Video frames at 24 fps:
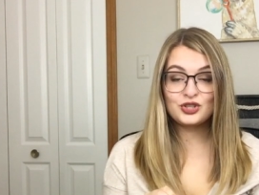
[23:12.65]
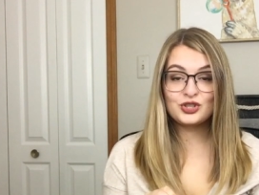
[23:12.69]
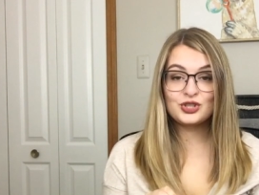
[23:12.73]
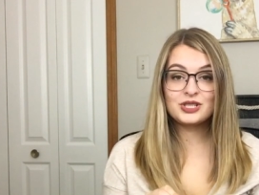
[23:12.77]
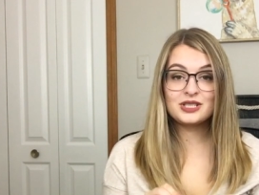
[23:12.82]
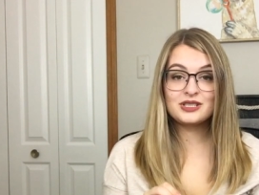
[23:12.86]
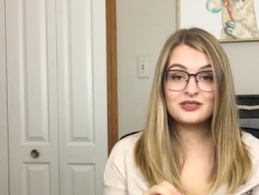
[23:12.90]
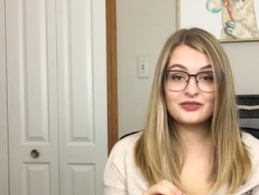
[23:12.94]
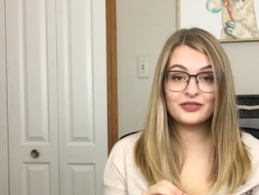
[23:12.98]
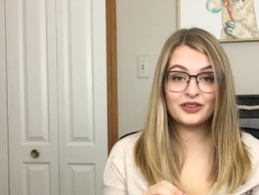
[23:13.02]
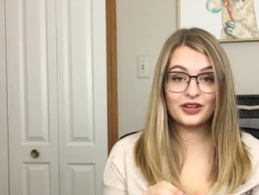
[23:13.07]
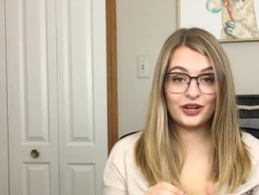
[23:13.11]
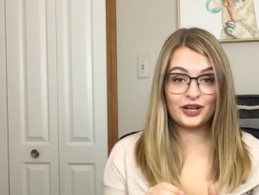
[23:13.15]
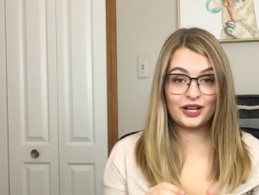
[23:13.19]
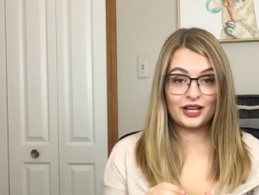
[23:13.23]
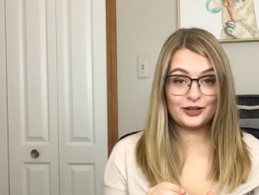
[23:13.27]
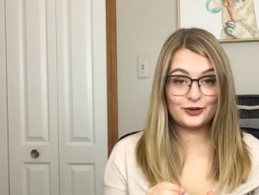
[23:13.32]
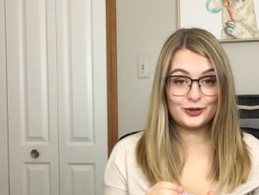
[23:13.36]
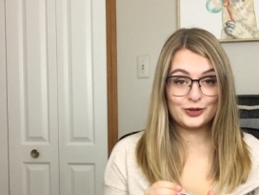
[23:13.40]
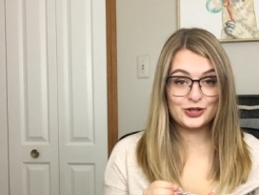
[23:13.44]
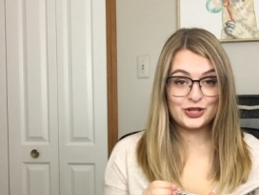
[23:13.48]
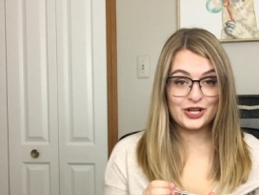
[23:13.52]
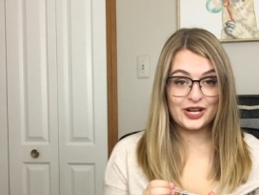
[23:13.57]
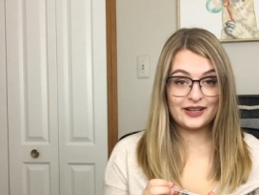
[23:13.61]
She's very
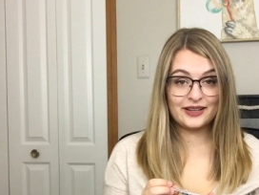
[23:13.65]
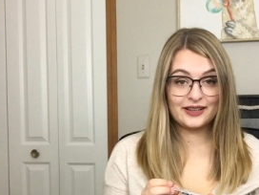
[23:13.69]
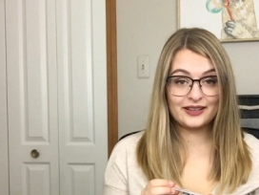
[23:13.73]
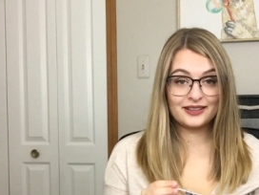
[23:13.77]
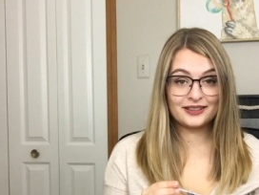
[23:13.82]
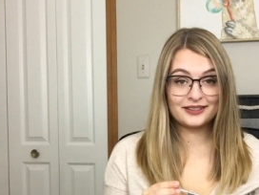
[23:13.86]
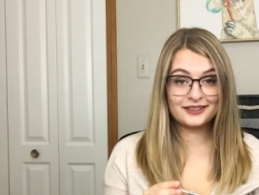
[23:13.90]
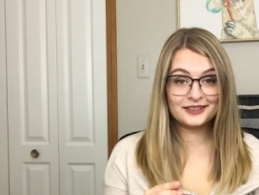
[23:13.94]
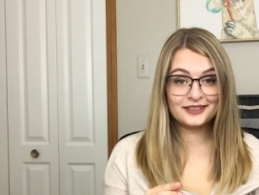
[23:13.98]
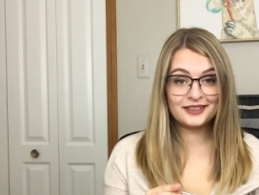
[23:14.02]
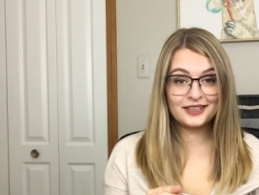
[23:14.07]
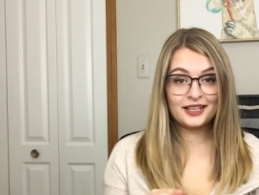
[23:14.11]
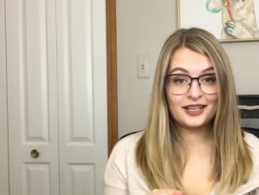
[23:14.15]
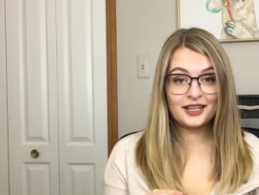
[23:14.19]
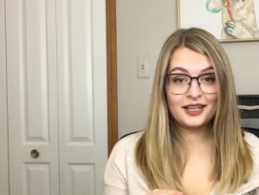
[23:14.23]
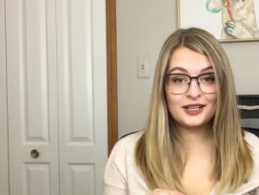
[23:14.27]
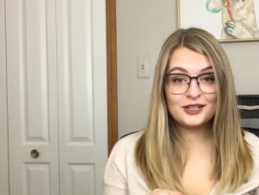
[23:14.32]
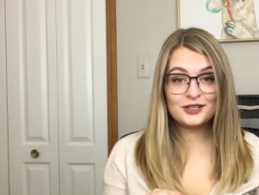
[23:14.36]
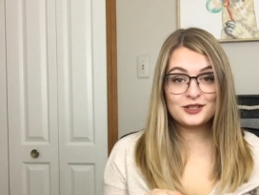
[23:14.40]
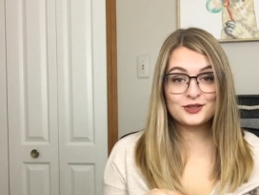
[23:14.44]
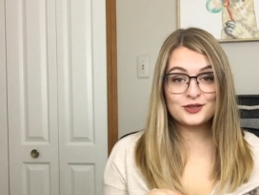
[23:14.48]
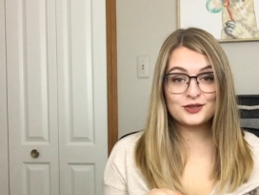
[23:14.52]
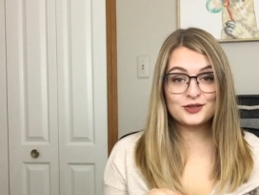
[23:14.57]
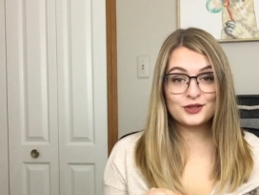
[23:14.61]
energetic,
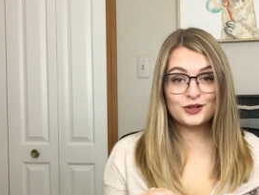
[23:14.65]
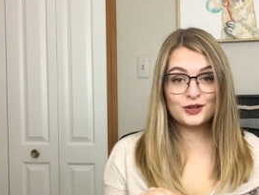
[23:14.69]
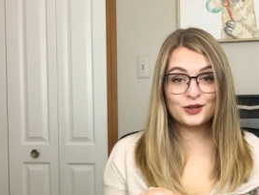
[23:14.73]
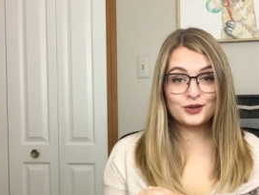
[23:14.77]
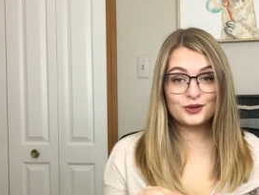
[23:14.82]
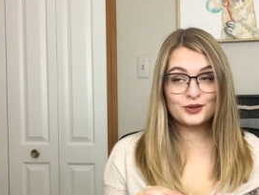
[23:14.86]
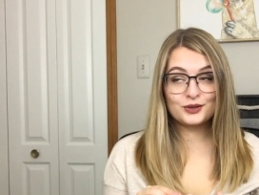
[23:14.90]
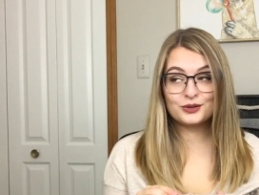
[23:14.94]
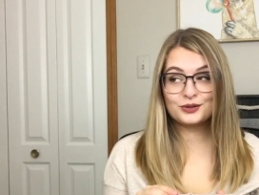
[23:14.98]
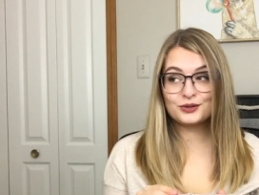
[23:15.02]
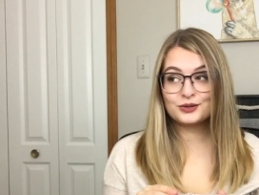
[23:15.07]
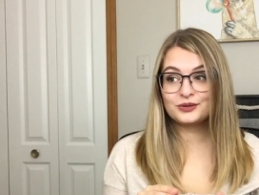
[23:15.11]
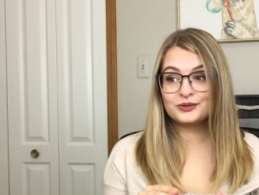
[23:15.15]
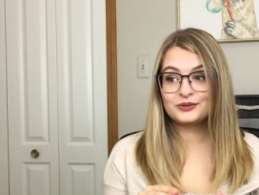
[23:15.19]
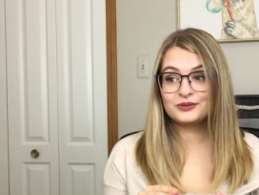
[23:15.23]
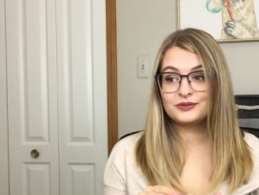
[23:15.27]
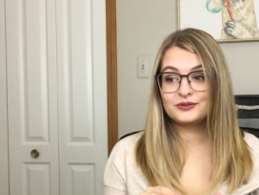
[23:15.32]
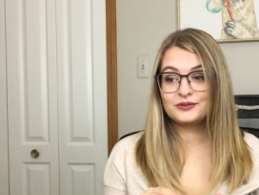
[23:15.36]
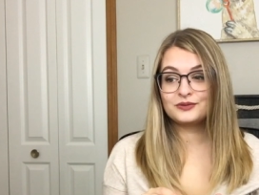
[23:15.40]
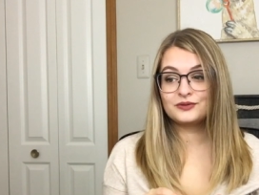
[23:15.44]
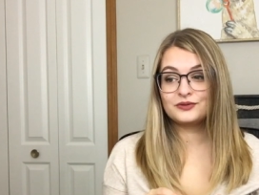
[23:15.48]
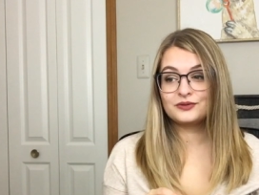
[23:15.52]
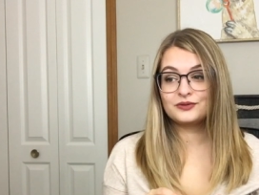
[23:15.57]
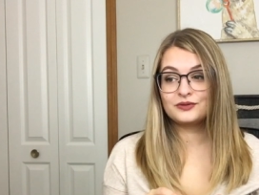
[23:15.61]
so
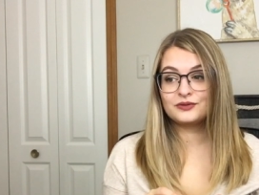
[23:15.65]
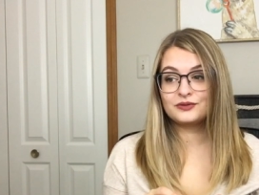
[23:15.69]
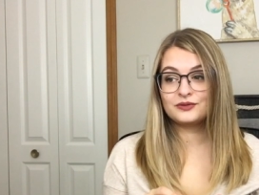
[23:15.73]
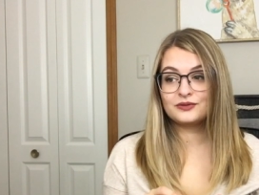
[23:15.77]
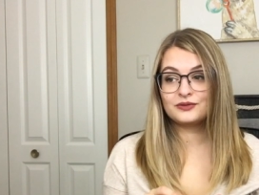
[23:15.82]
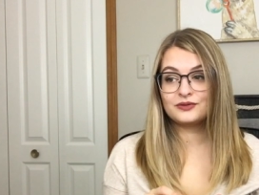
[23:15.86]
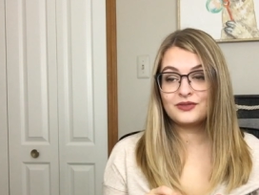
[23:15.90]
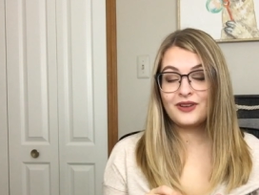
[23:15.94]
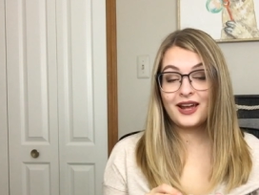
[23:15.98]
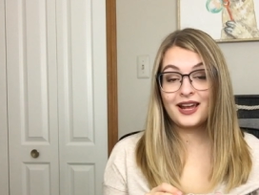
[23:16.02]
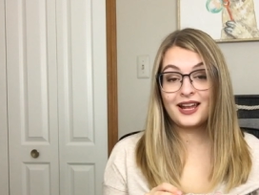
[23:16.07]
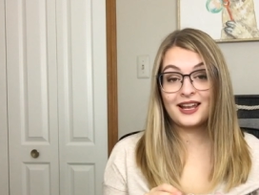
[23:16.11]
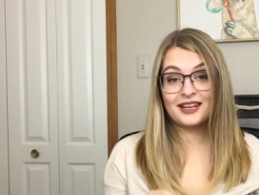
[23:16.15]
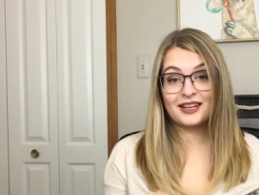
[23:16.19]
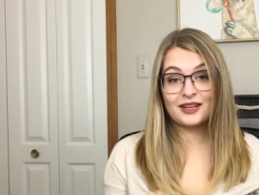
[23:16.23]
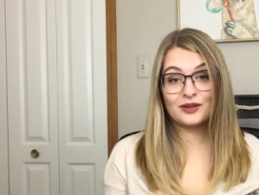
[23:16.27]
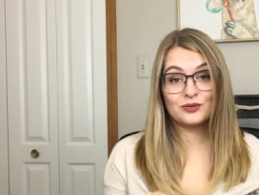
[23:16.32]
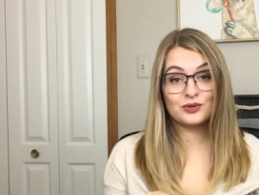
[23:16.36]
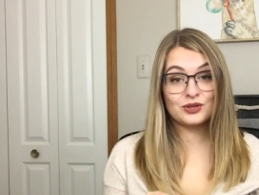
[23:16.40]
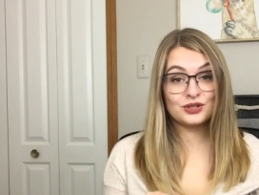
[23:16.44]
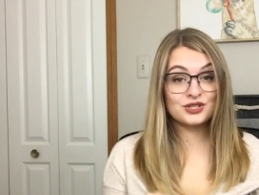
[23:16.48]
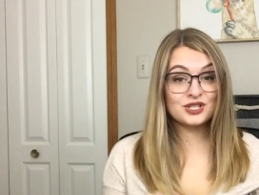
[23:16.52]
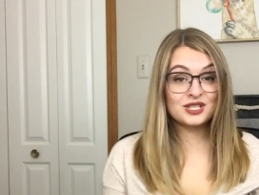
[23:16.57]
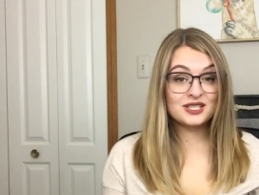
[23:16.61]
I
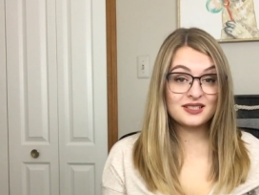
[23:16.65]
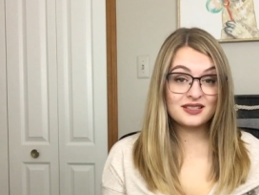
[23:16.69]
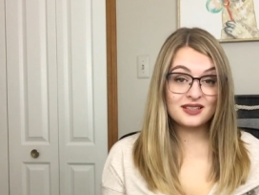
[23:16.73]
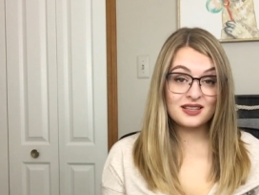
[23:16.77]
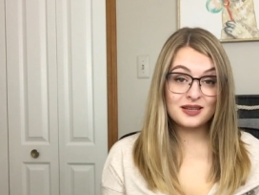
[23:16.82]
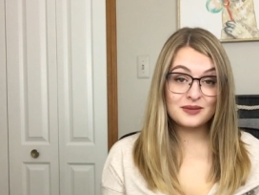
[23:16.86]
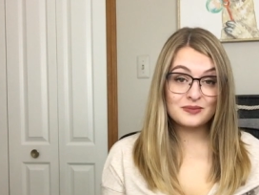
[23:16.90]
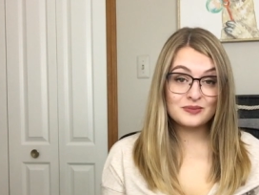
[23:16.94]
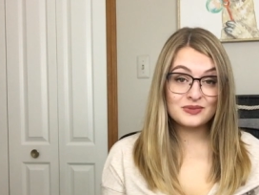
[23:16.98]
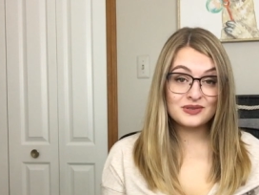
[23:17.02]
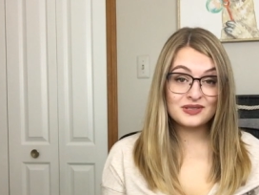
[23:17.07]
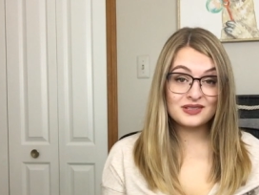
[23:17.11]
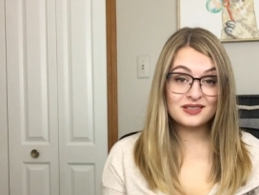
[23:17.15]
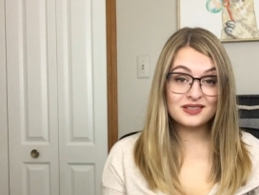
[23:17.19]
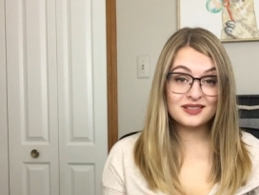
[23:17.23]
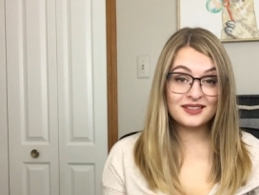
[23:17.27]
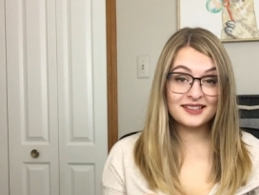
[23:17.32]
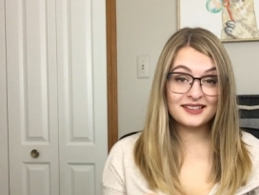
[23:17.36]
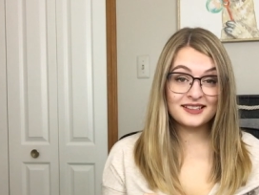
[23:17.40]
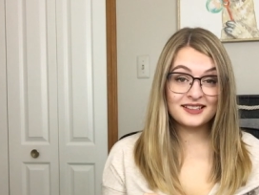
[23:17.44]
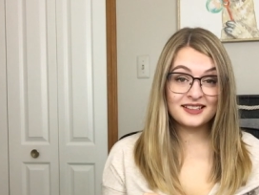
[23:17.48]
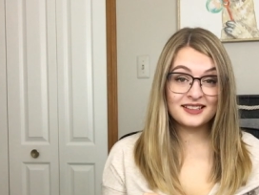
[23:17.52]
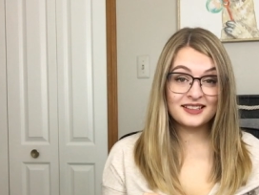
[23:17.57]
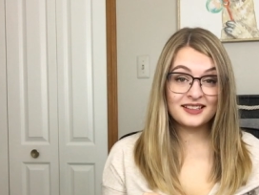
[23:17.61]
knit while she sleeps,